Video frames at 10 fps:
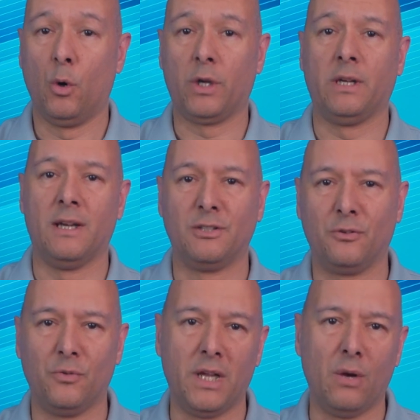Okay guys, so
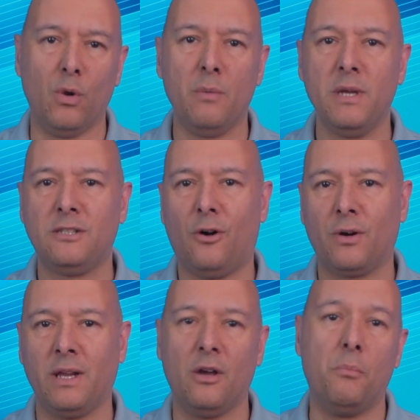today we'll be
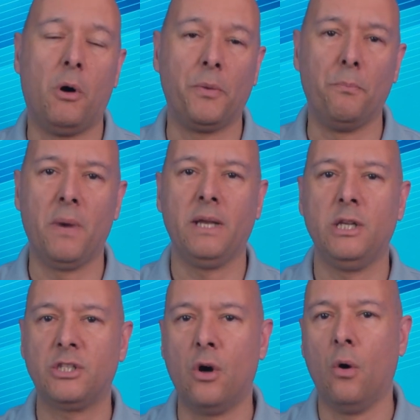talking about
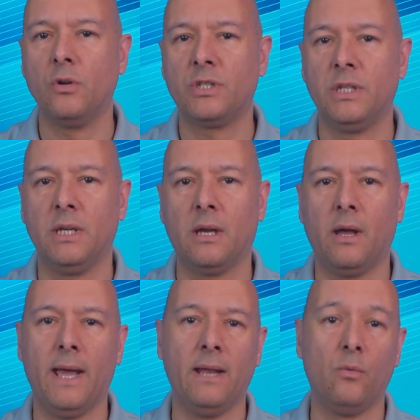managed hosting
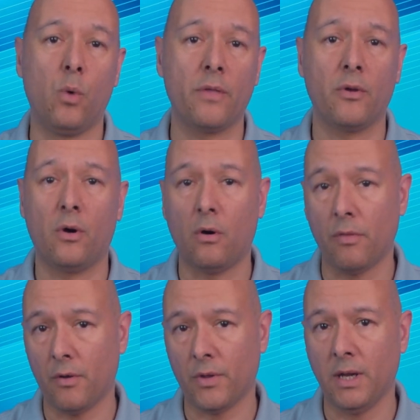and whether or
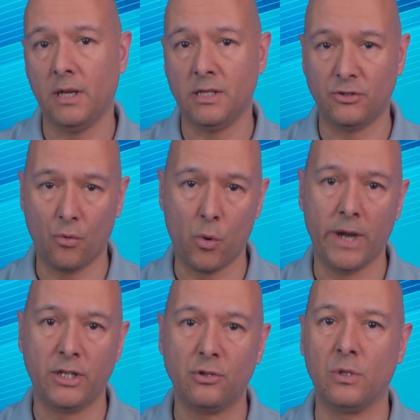not it is the
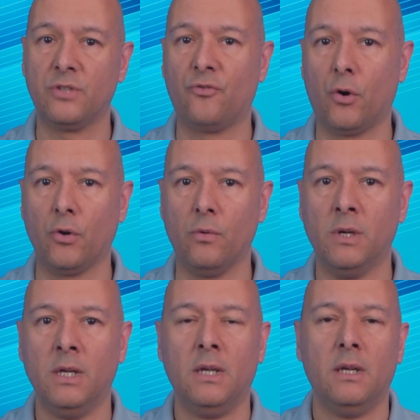right choice for you.
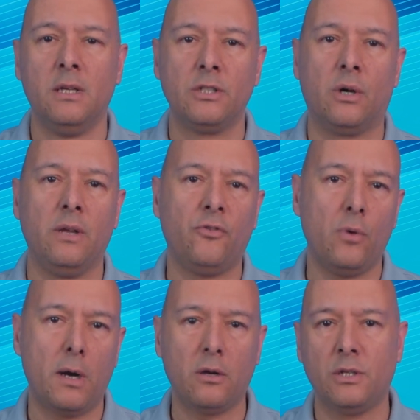So if
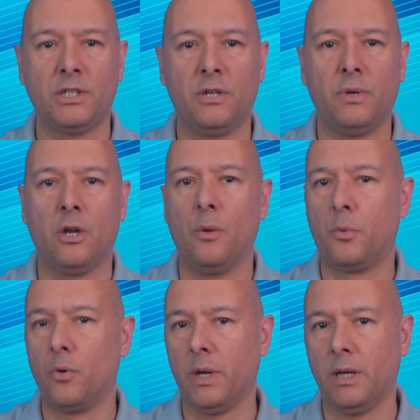you are considering
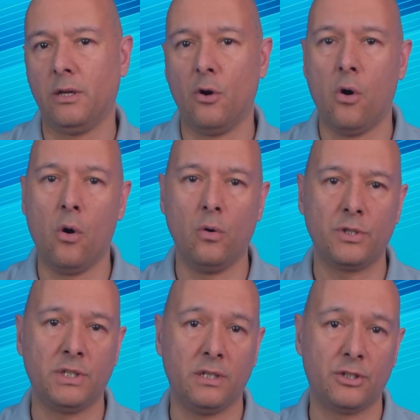upgrading your
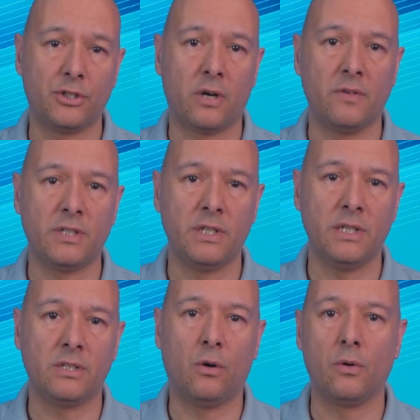hosting
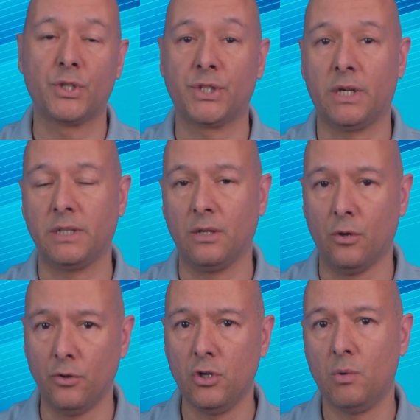services or starting
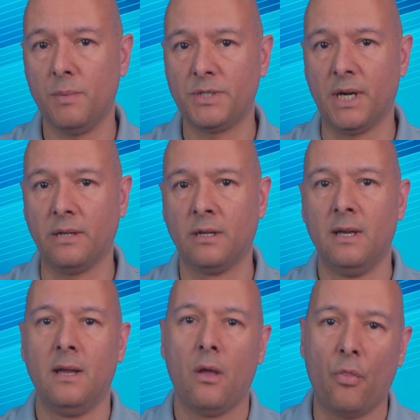a new website,
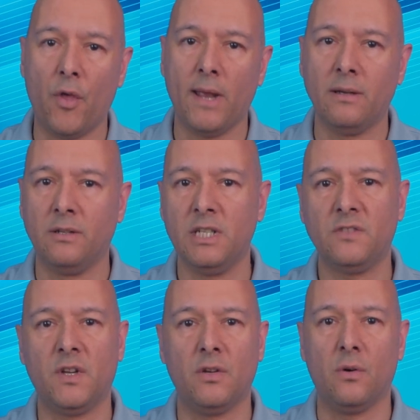then
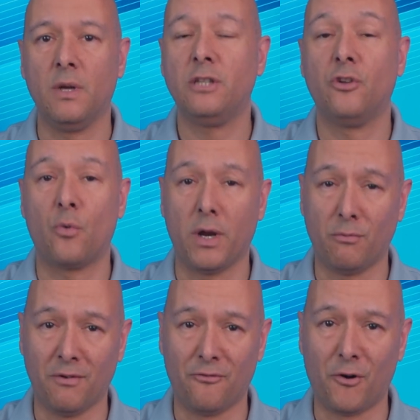this video is the right
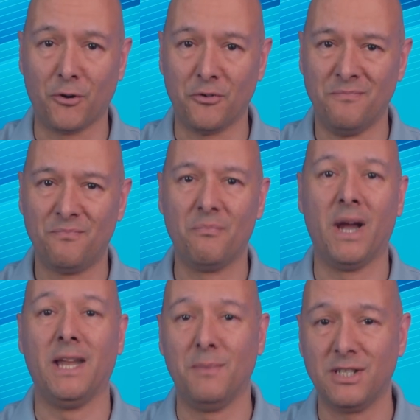one for you.
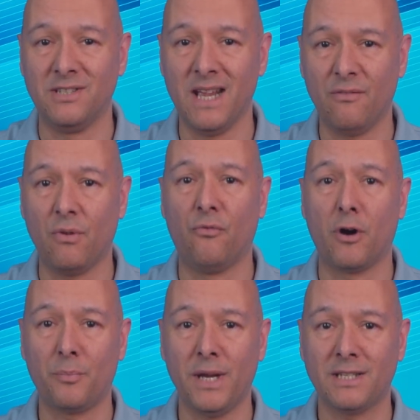My name is Dave with
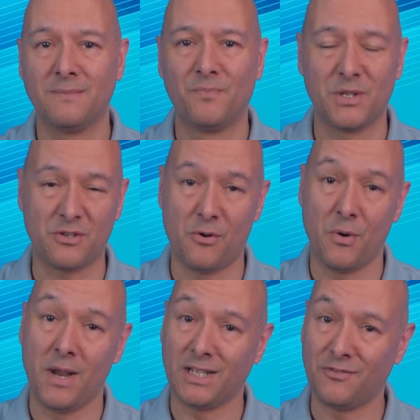Verpex, so
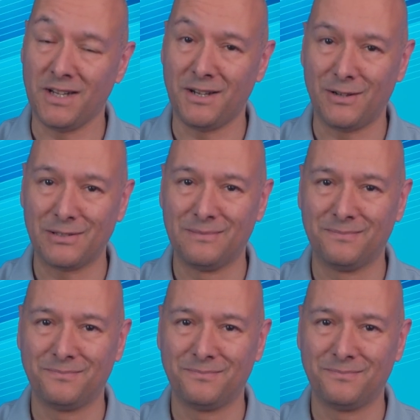let's find out.